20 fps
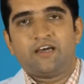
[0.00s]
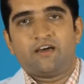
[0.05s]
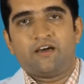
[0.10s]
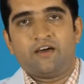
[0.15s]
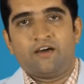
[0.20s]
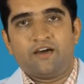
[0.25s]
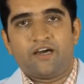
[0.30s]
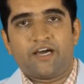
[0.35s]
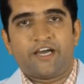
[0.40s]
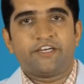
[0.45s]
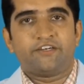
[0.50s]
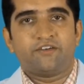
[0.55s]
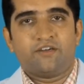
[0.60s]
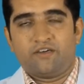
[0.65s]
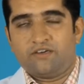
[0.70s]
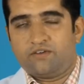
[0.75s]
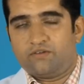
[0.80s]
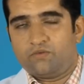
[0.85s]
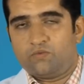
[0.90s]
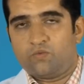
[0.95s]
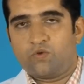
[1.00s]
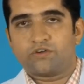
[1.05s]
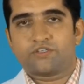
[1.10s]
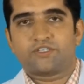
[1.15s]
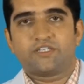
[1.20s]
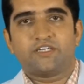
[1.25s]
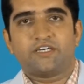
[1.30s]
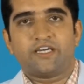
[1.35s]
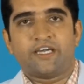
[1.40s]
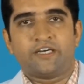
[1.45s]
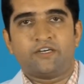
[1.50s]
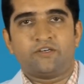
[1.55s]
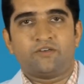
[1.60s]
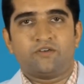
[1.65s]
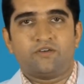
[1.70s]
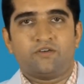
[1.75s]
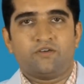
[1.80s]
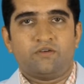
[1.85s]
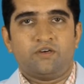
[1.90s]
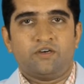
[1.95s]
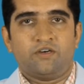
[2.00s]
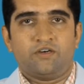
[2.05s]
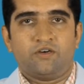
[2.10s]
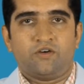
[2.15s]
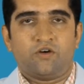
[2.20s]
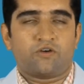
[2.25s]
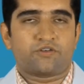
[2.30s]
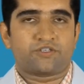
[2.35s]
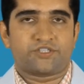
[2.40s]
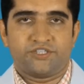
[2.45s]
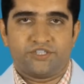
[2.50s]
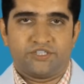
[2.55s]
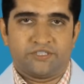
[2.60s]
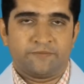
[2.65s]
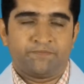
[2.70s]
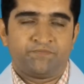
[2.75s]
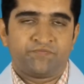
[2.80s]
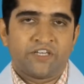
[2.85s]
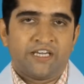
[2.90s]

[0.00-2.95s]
water and oxygen.